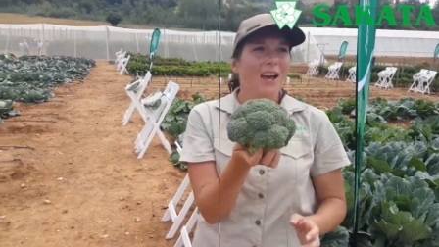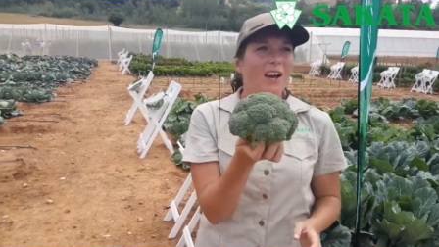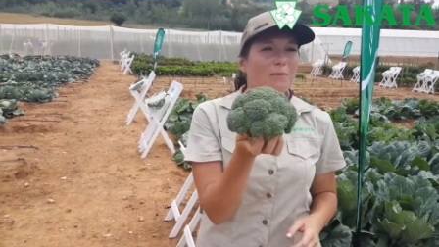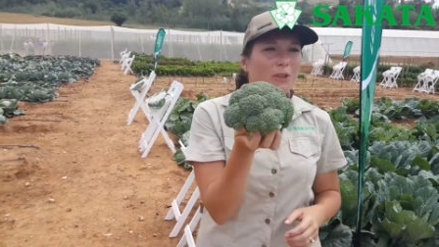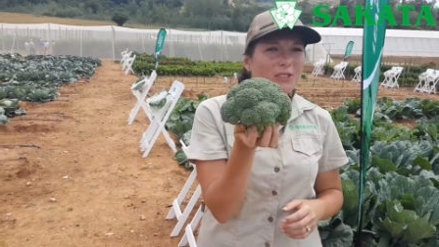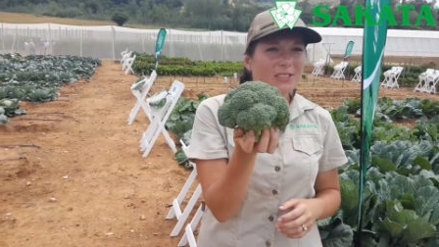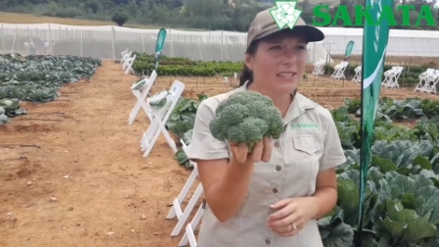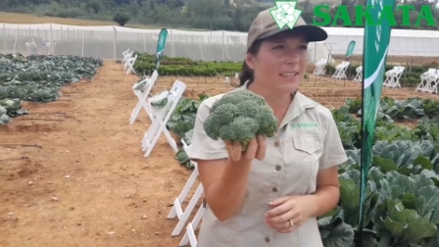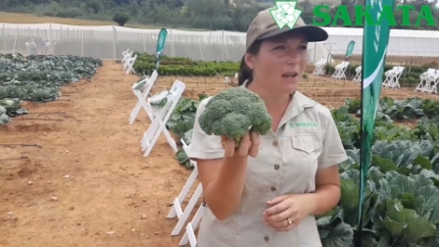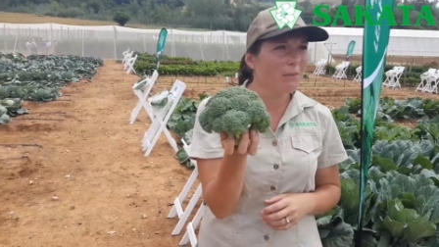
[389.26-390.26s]
um, you'll
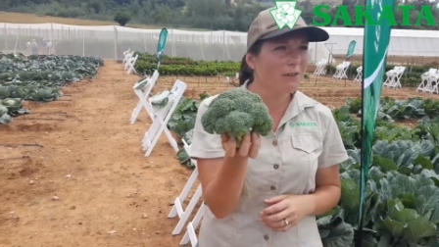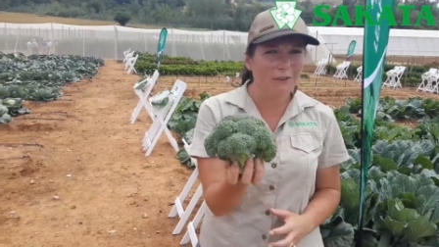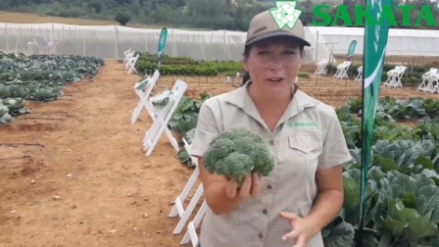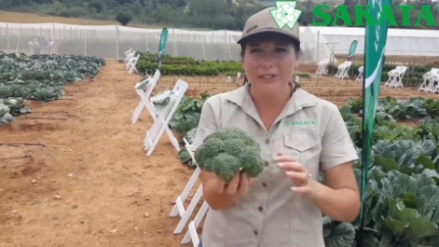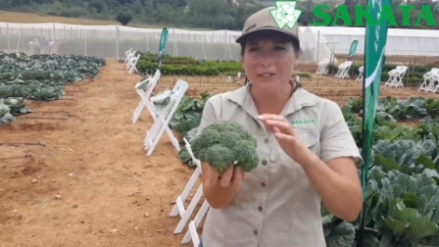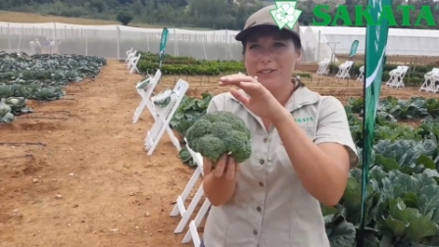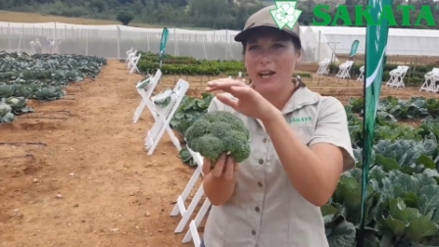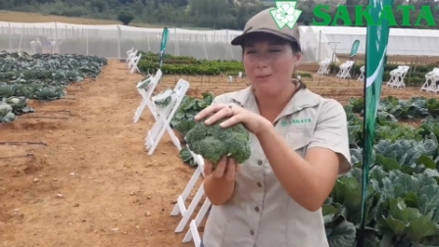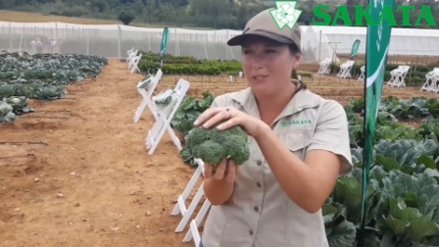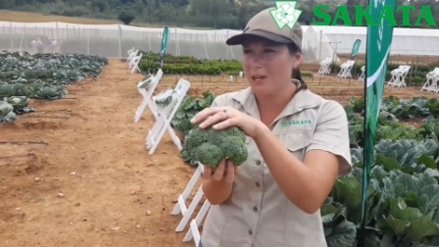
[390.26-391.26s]
see that I'm referring to the
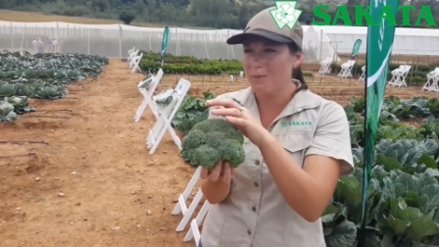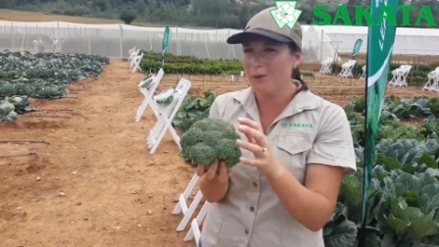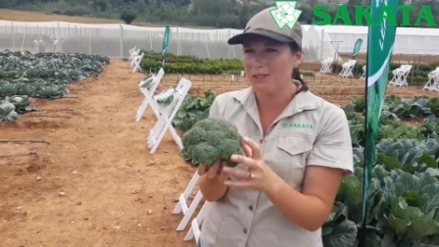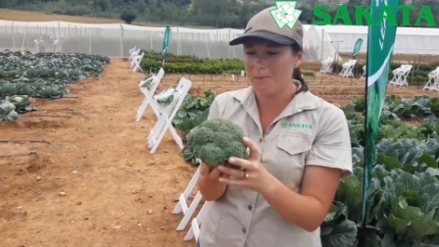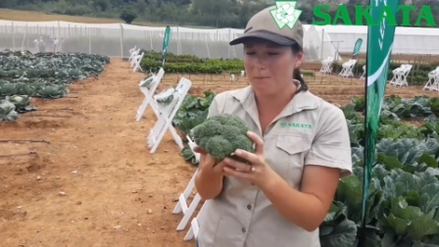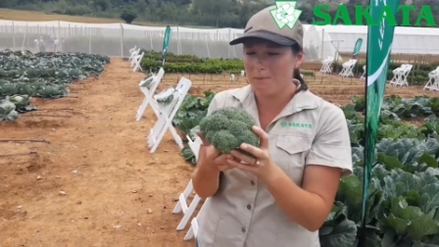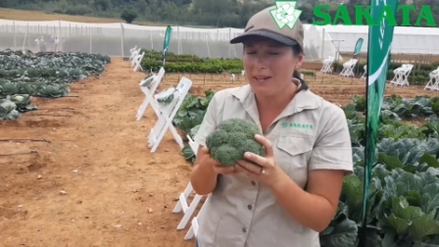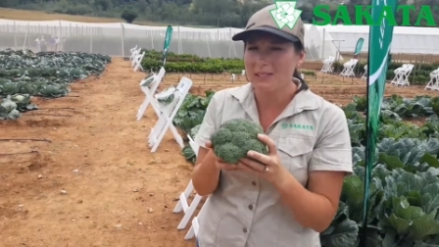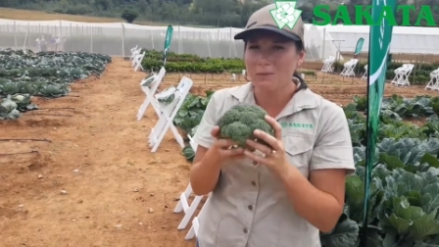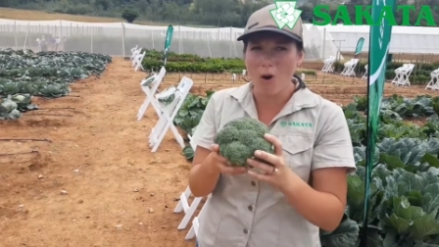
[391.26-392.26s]
dome shape because the
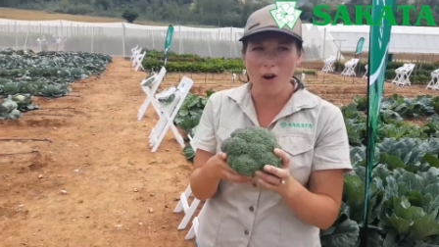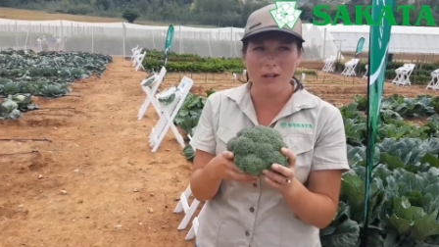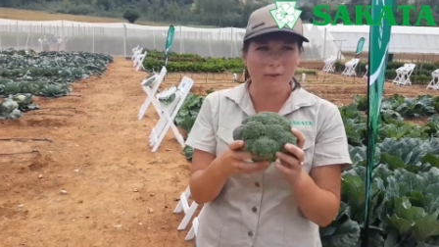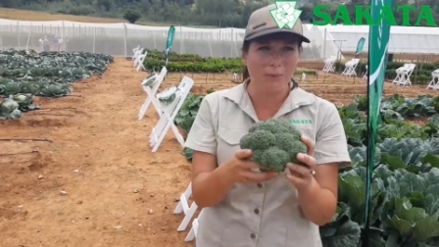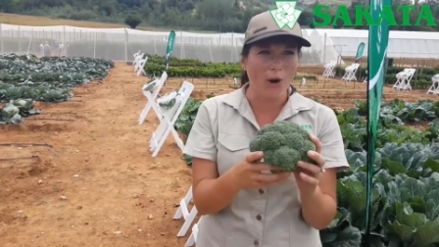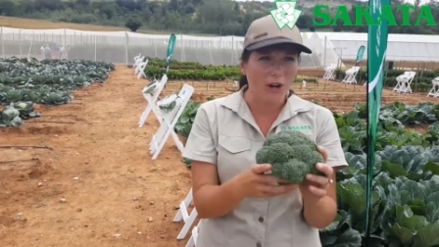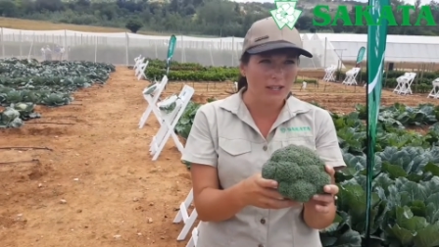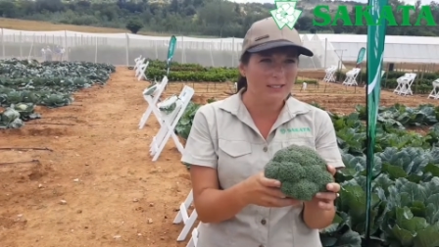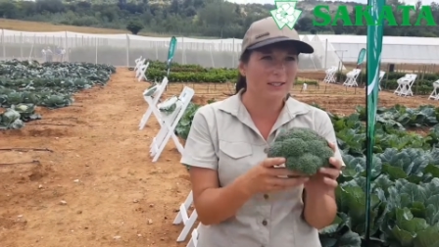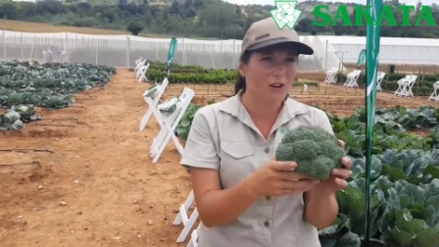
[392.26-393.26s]
biggest market for
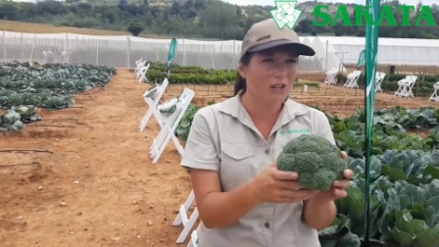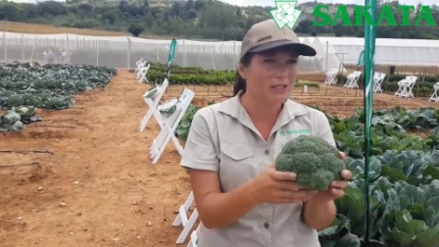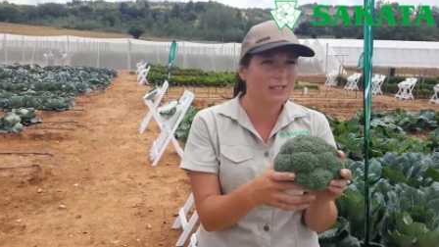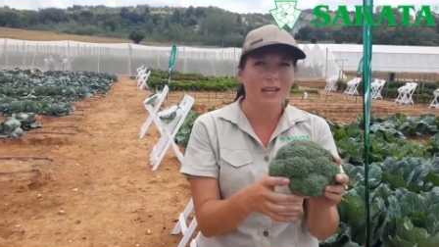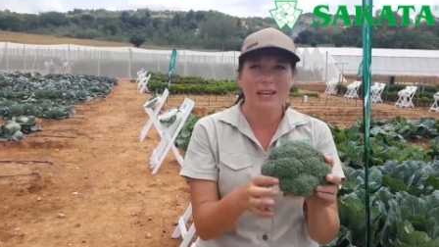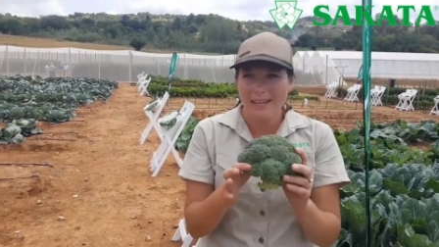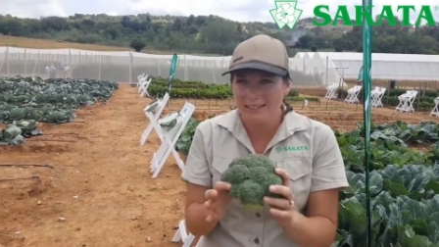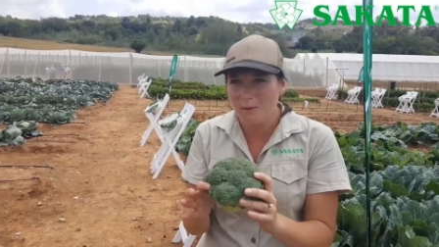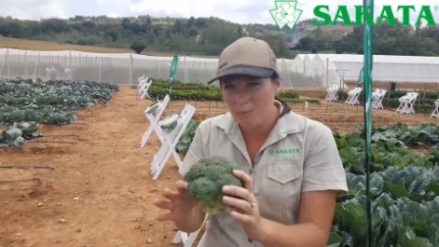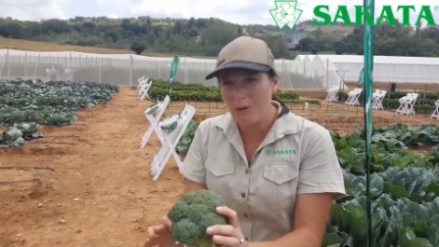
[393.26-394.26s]
broccolis and collies
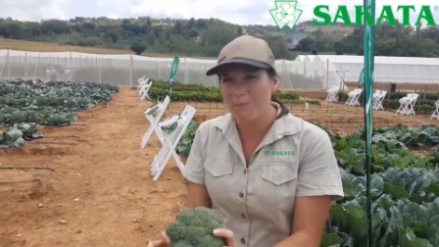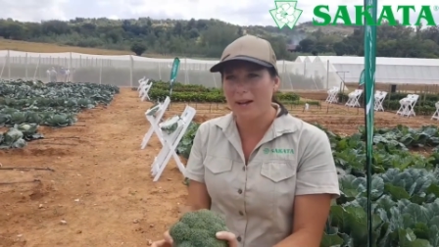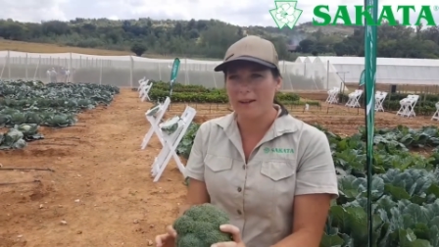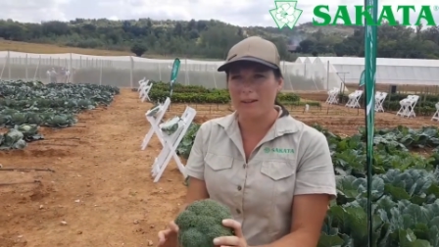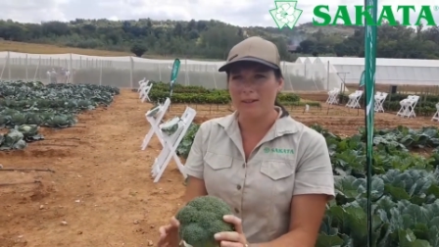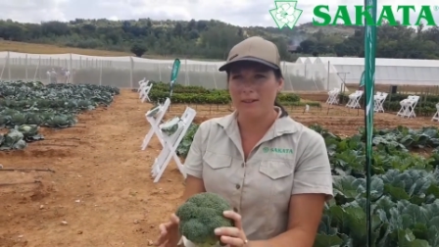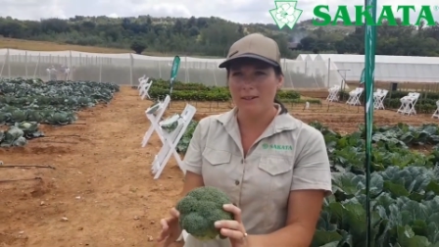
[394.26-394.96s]
is the prepacker.